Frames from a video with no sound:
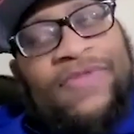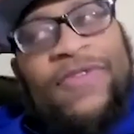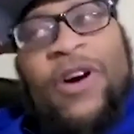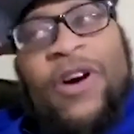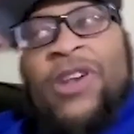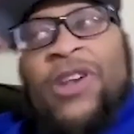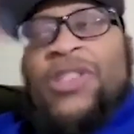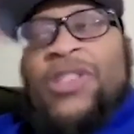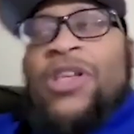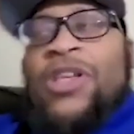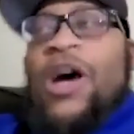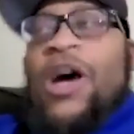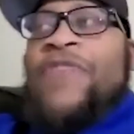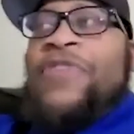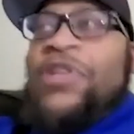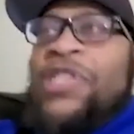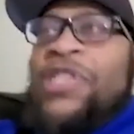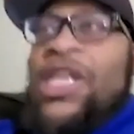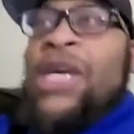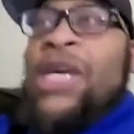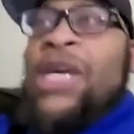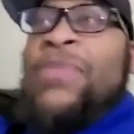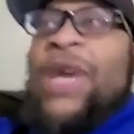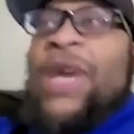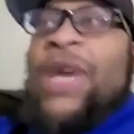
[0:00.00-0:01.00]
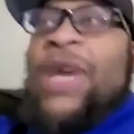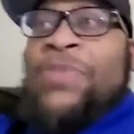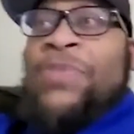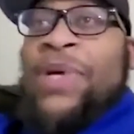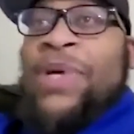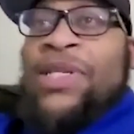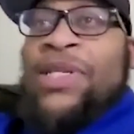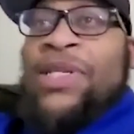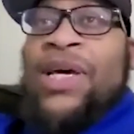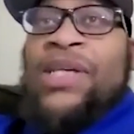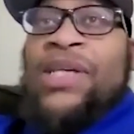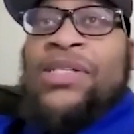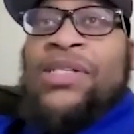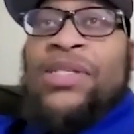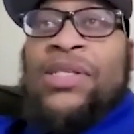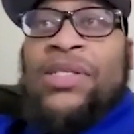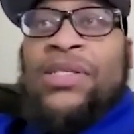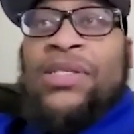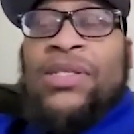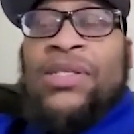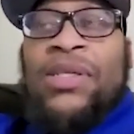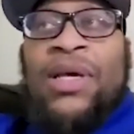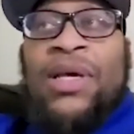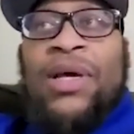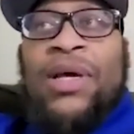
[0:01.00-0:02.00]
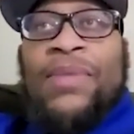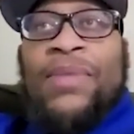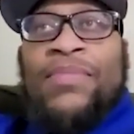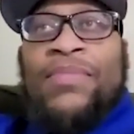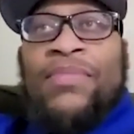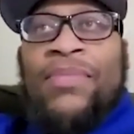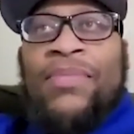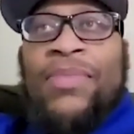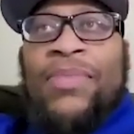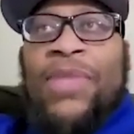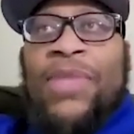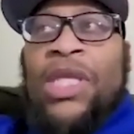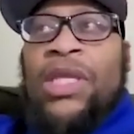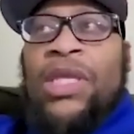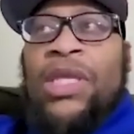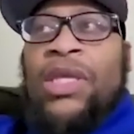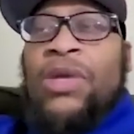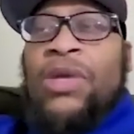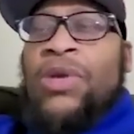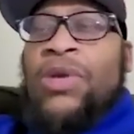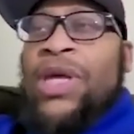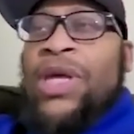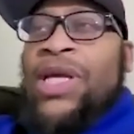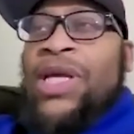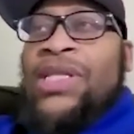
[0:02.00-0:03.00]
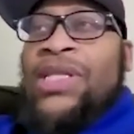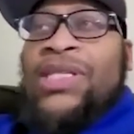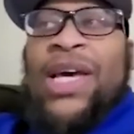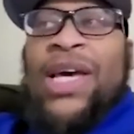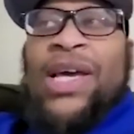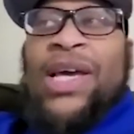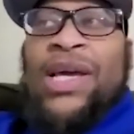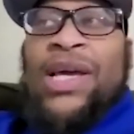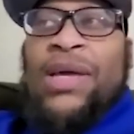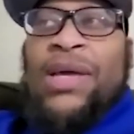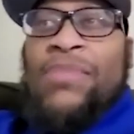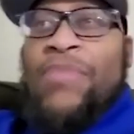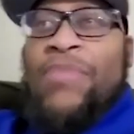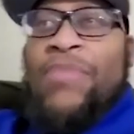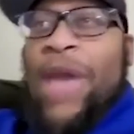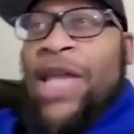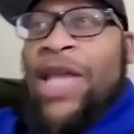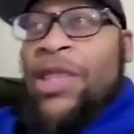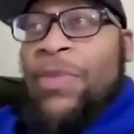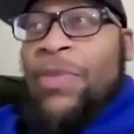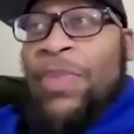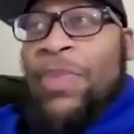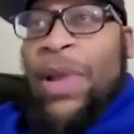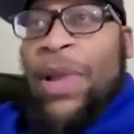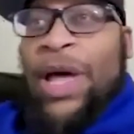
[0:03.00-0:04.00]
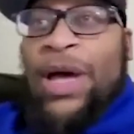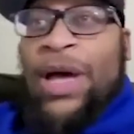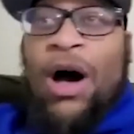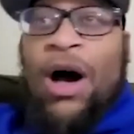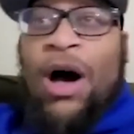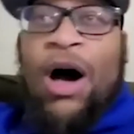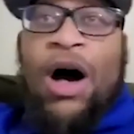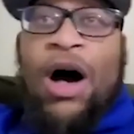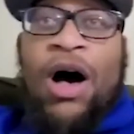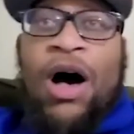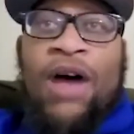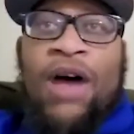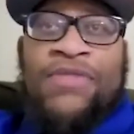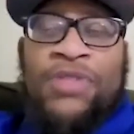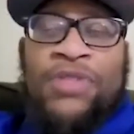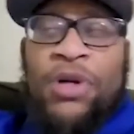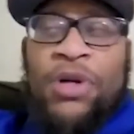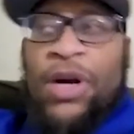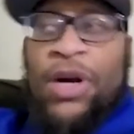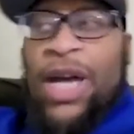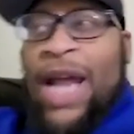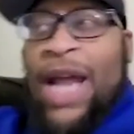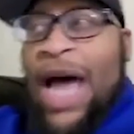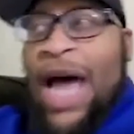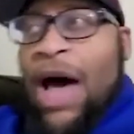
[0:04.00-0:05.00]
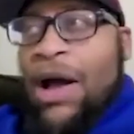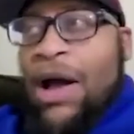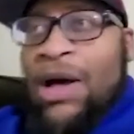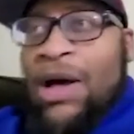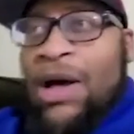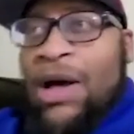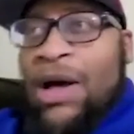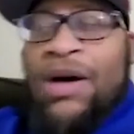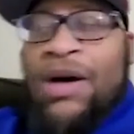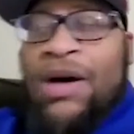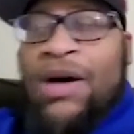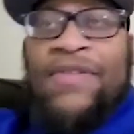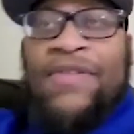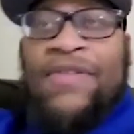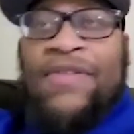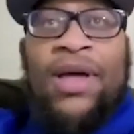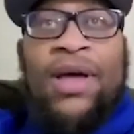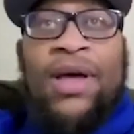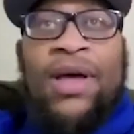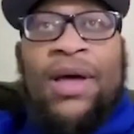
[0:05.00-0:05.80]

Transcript: first off, your team expectations, you didn't say make the playoffs or get out of.